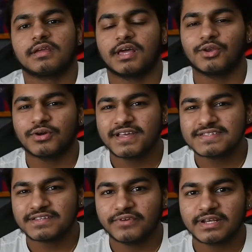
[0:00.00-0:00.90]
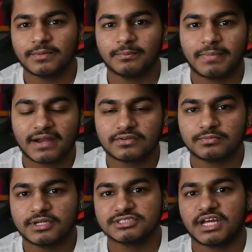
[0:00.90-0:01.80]
Hello guys and welcome back
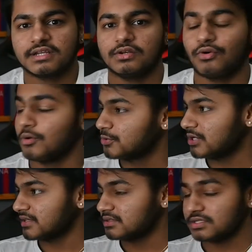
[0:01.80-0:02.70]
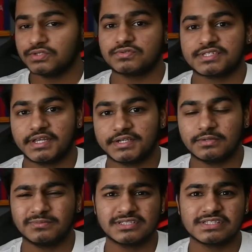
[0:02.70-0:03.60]
to my channel. Hope you like the new
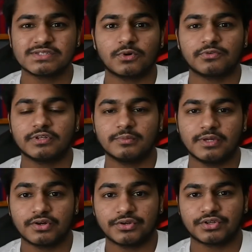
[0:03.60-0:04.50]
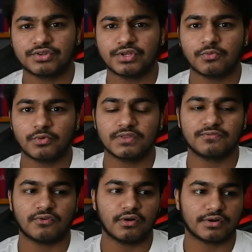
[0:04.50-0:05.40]
setup. This is what we'll be continuing with
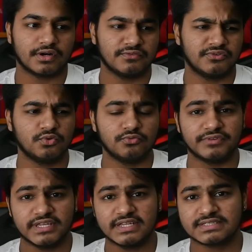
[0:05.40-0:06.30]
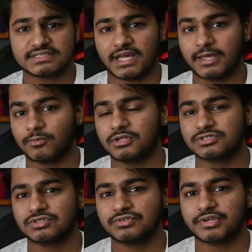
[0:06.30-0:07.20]
for a few weeks. I'm
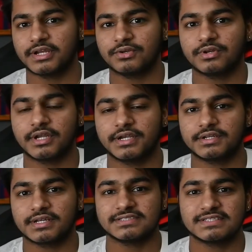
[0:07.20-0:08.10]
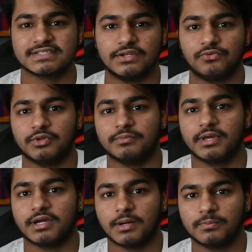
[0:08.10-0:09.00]
also trying to get consistent with
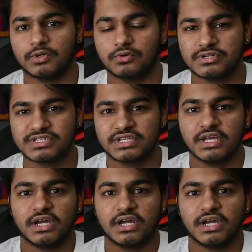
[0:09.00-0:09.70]
my uploads.